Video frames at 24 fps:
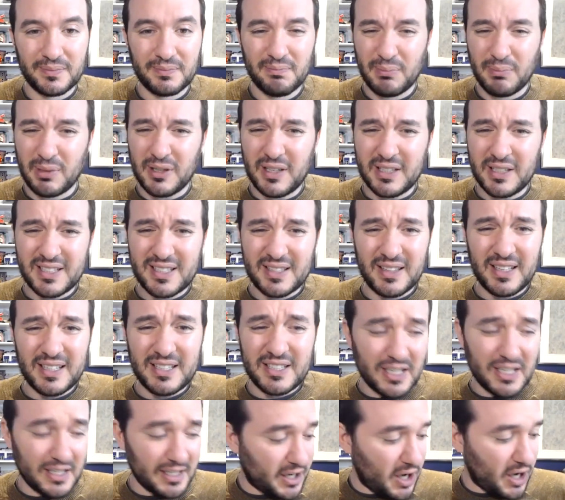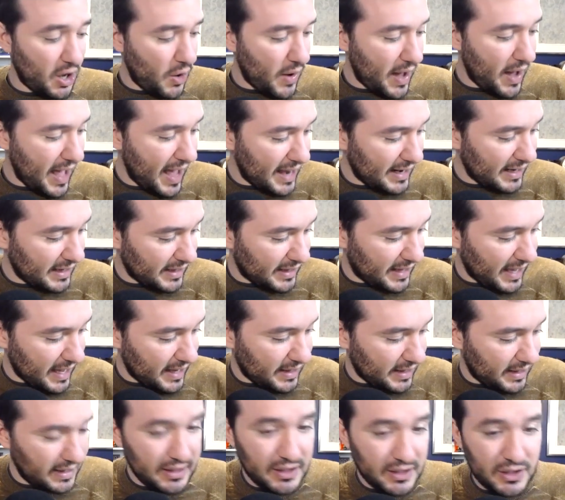but let's let's just go ahead and get
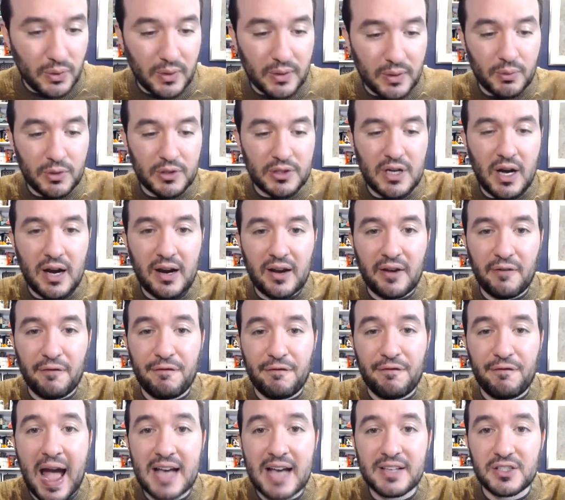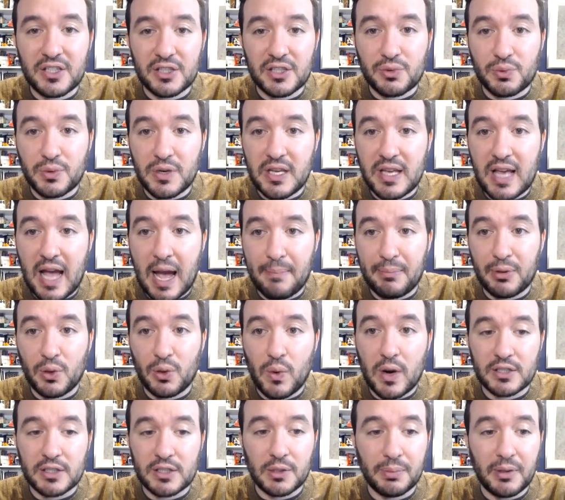into it. We're talking fastest recap in the
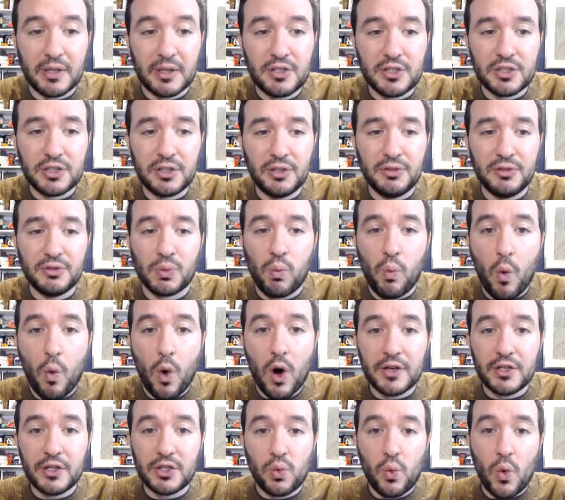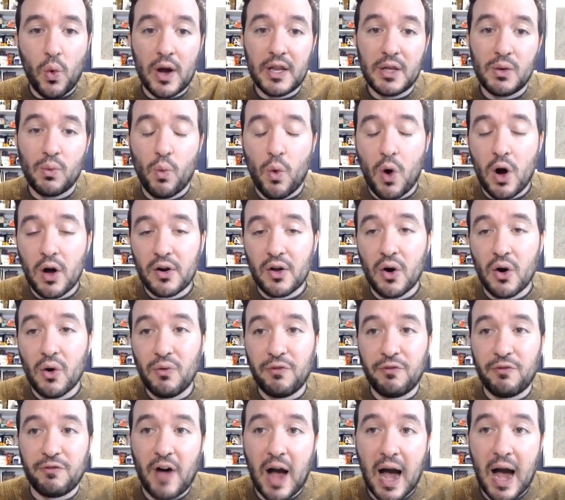West. The Blazers lose one twenty one oh
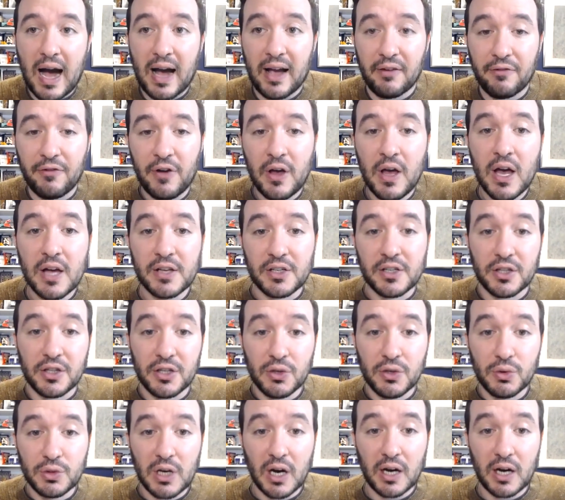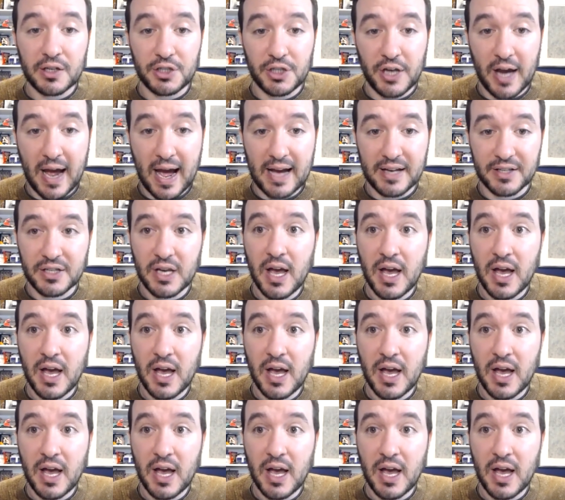five to the Utah Jazz